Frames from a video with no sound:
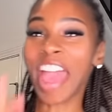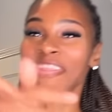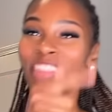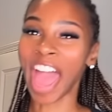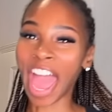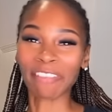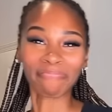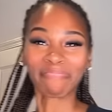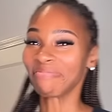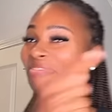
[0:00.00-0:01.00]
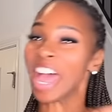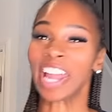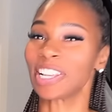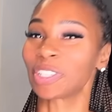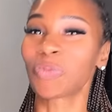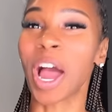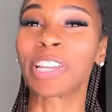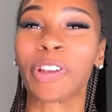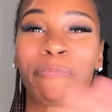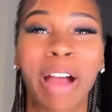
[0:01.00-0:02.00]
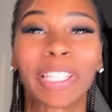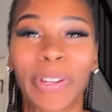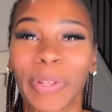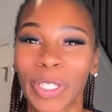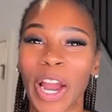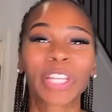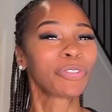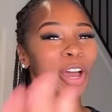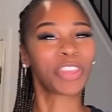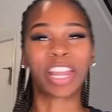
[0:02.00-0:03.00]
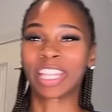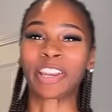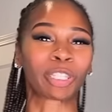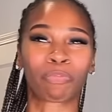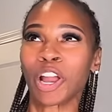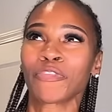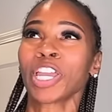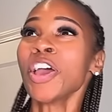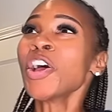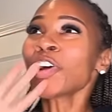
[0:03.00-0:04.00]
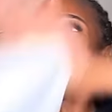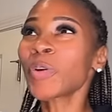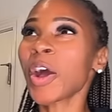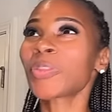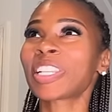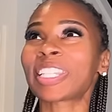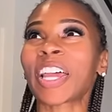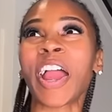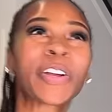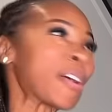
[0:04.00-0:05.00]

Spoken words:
And that is why you're my little star. You know that? That is perfect. Coco the Star.